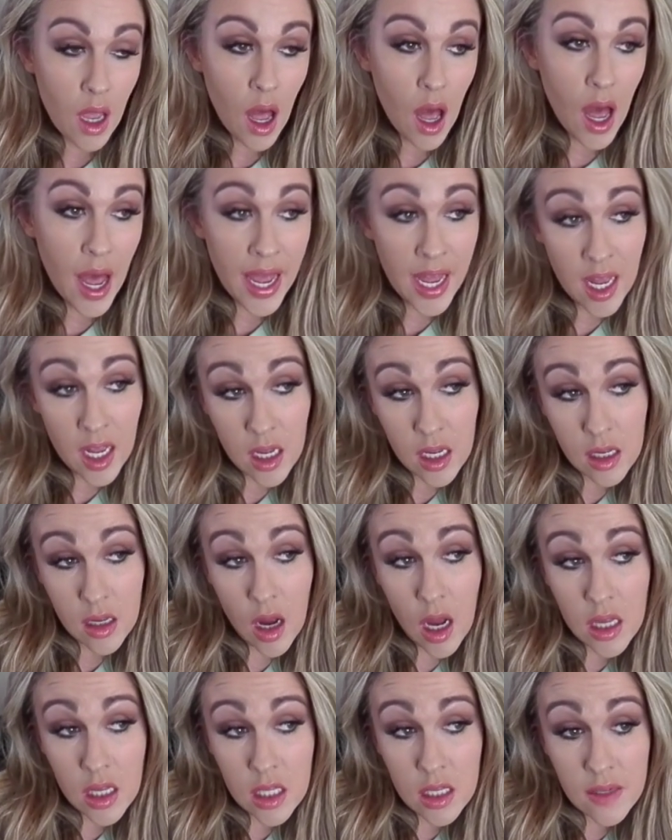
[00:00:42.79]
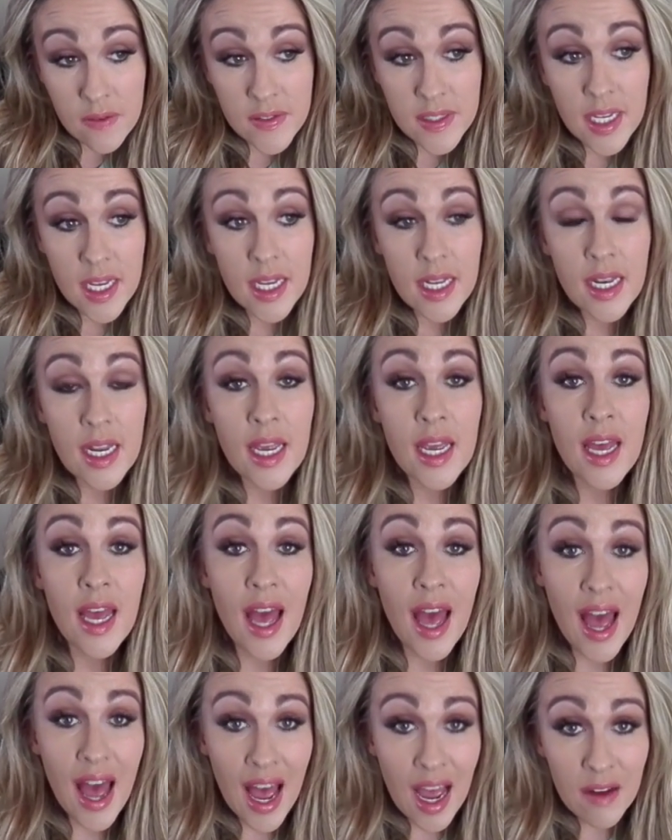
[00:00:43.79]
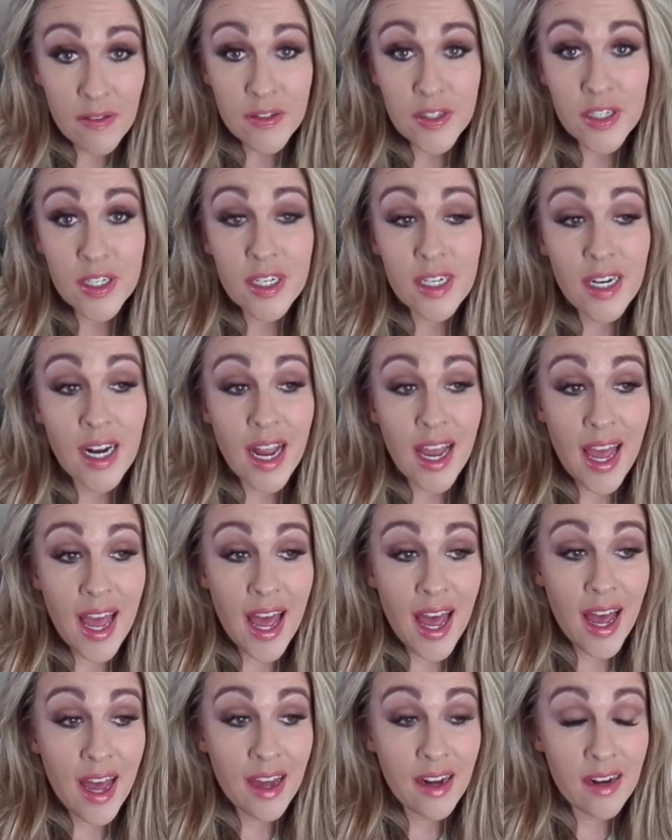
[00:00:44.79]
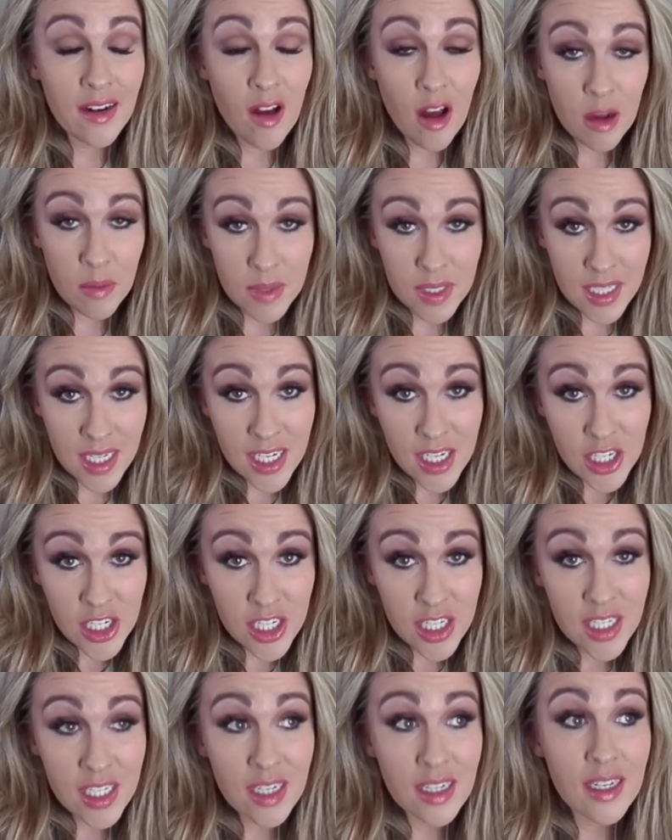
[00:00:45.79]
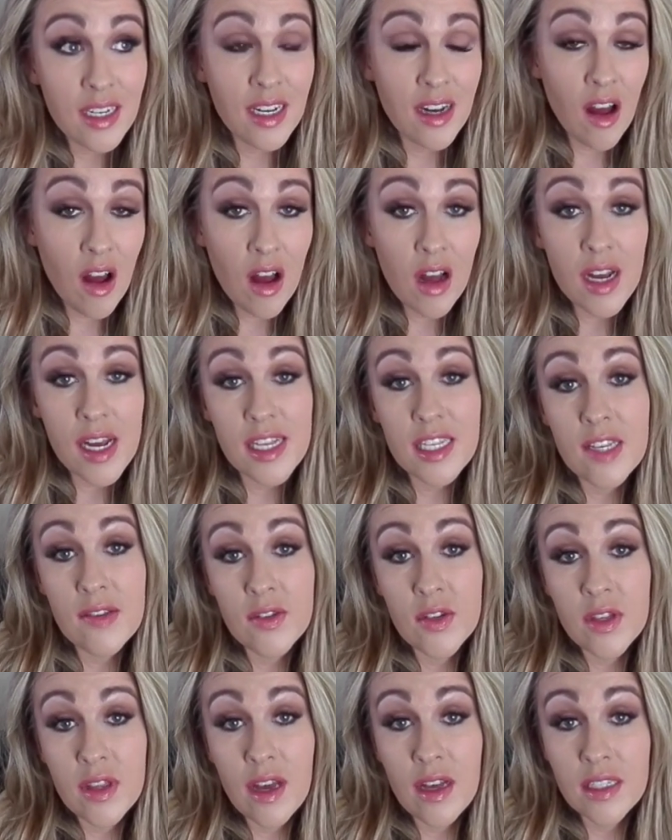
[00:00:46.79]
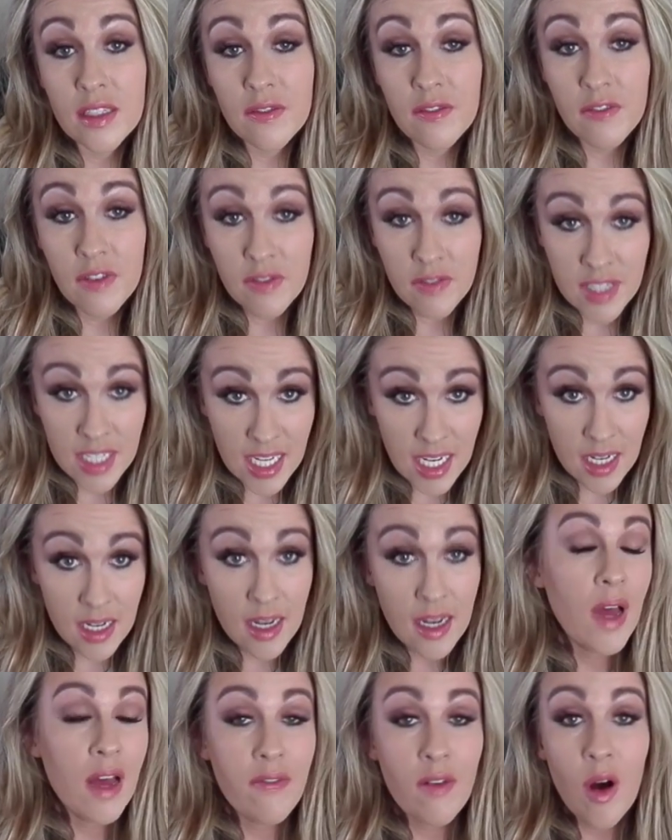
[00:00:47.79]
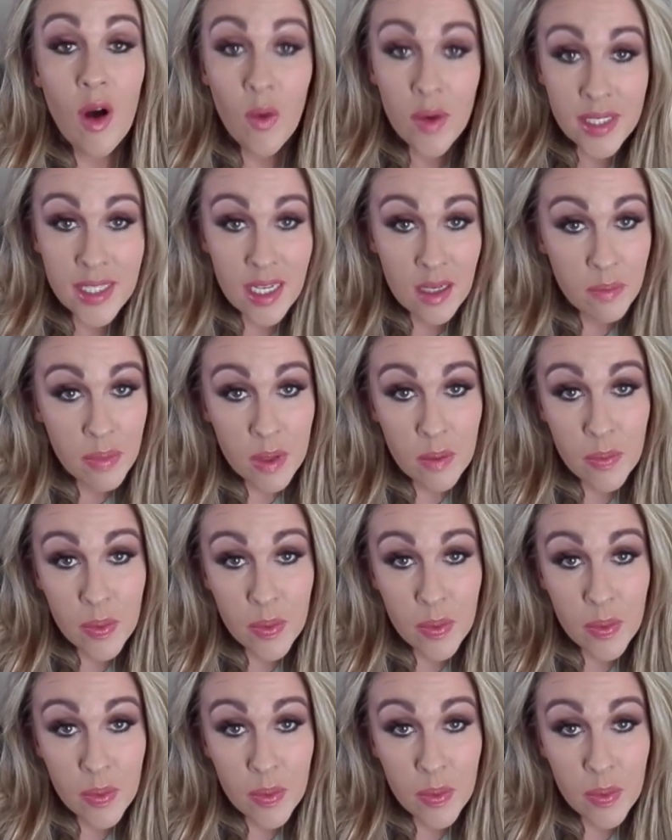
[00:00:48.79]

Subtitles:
I got the lift done after I had an augmentation done in August of 2015. I've always had big